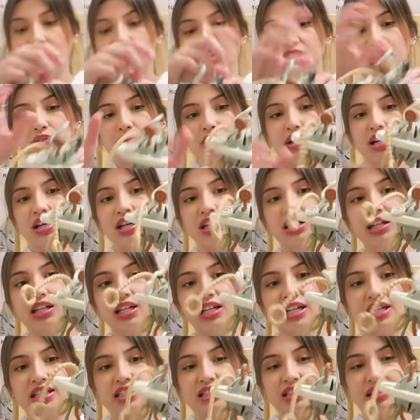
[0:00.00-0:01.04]
This one,
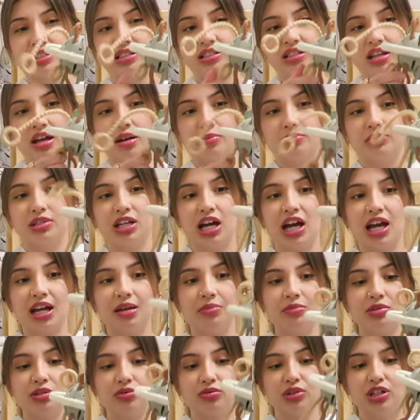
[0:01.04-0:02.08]
he
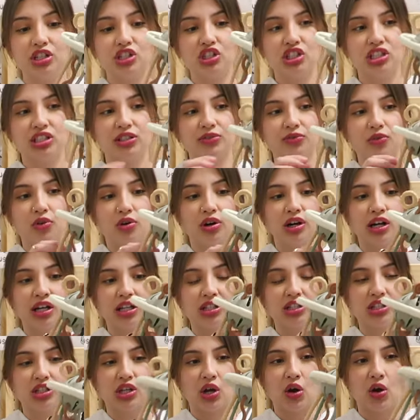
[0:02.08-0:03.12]
sometimes reaches for
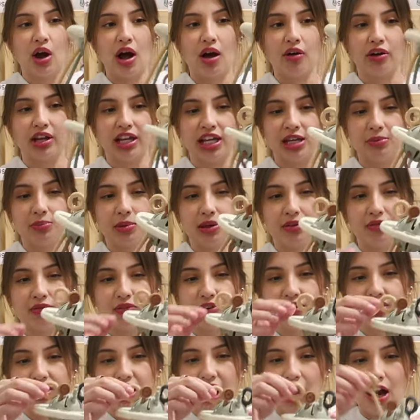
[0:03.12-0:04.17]
it, so I'll keep it
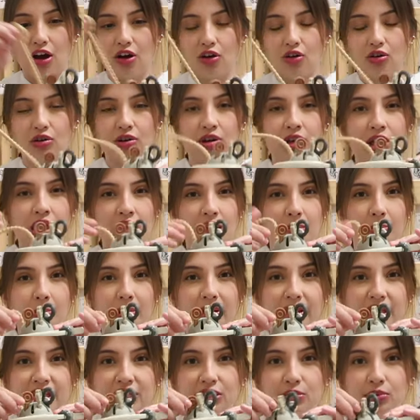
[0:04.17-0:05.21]
for now,
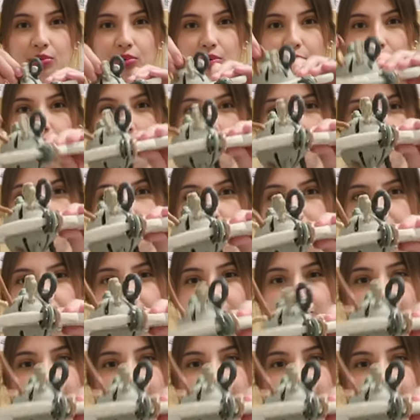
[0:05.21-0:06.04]
but this one will probably